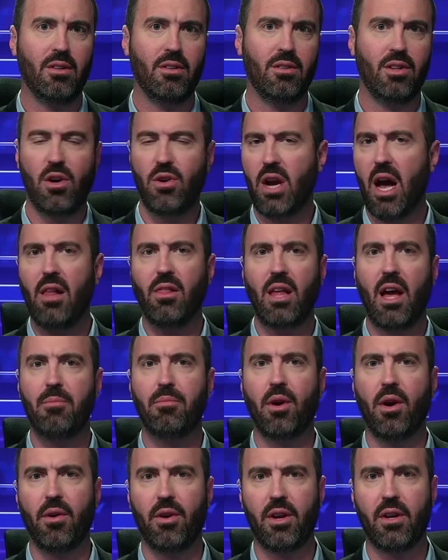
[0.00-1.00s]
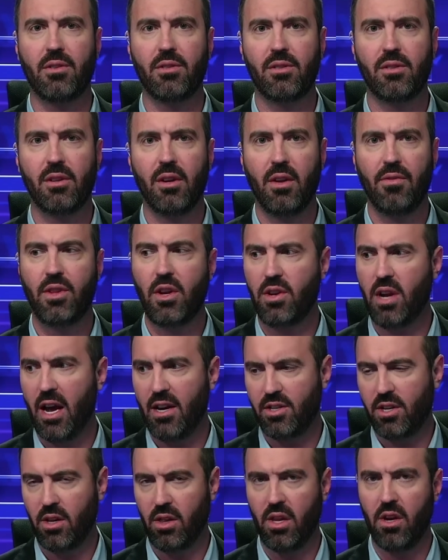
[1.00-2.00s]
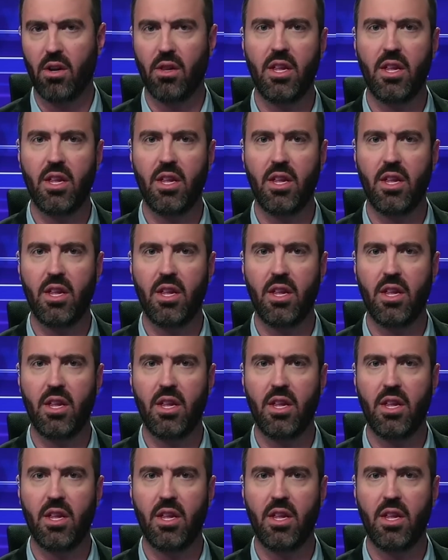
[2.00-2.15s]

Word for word: They're not librarians. They're not your little